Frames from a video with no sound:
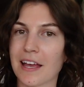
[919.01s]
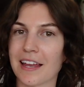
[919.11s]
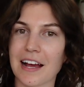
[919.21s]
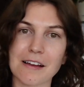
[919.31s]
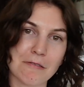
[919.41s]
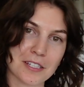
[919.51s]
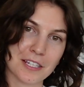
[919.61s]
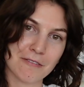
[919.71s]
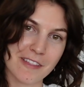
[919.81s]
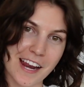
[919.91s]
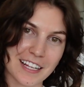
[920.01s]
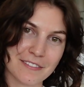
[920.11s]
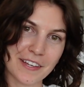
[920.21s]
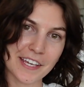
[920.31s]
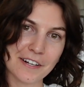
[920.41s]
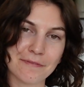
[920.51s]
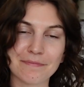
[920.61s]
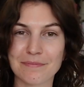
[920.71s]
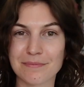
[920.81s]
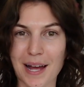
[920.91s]
and I will see you in the next video.
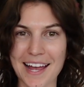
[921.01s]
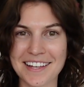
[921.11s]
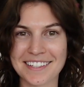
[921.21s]
Bye.